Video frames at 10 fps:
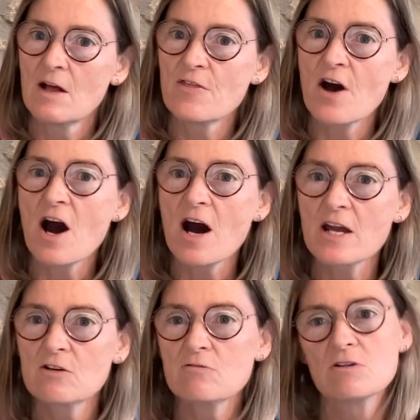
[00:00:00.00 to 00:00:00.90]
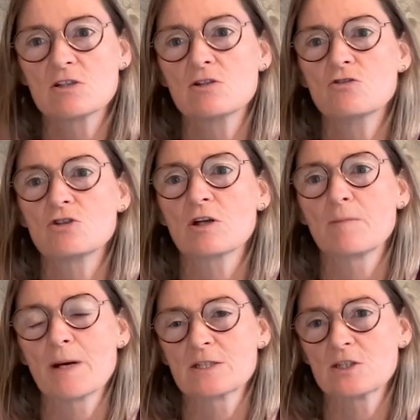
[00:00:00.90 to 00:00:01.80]
the higher resolution
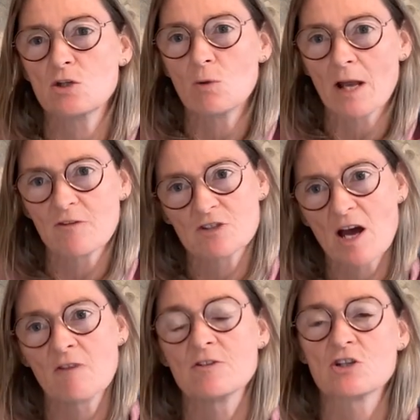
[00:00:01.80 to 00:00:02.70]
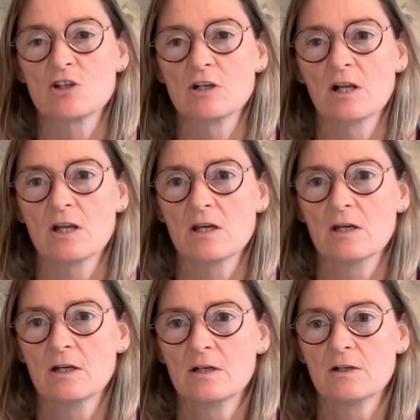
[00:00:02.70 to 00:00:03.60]
capacity you will have to have internally,
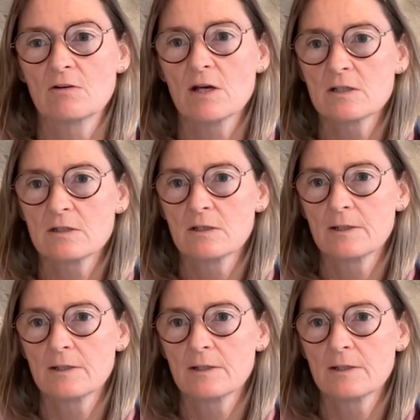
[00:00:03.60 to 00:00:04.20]
right?